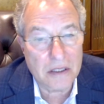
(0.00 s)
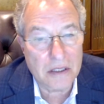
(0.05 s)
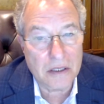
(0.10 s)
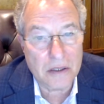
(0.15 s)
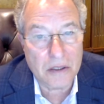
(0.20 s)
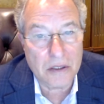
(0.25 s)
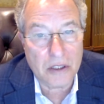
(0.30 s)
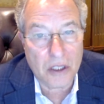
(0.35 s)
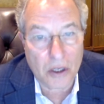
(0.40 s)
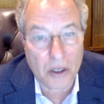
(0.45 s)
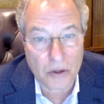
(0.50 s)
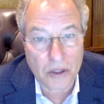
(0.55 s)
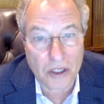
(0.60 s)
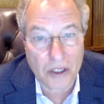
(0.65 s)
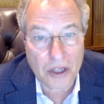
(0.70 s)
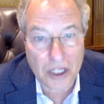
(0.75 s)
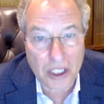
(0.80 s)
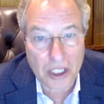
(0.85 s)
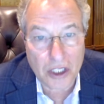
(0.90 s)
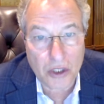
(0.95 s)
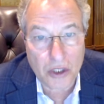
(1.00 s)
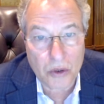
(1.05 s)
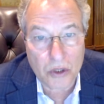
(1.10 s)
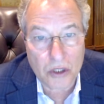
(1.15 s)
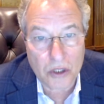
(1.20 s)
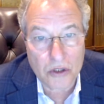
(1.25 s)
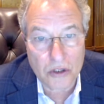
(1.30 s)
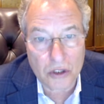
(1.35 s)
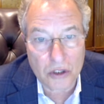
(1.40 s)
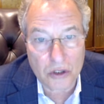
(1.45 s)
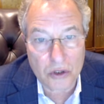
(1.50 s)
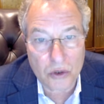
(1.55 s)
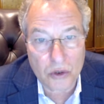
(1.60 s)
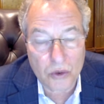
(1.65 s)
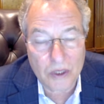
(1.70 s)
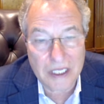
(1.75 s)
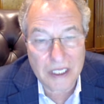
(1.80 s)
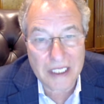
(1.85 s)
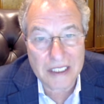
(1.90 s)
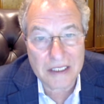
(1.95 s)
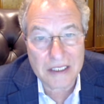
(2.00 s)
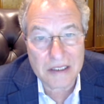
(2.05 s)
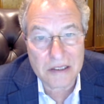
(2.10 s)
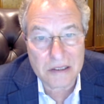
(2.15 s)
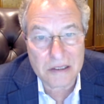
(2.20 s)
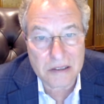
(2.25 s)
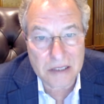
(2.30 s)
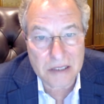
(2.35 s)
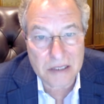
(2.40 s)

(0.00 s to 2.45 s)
the only thing you can do is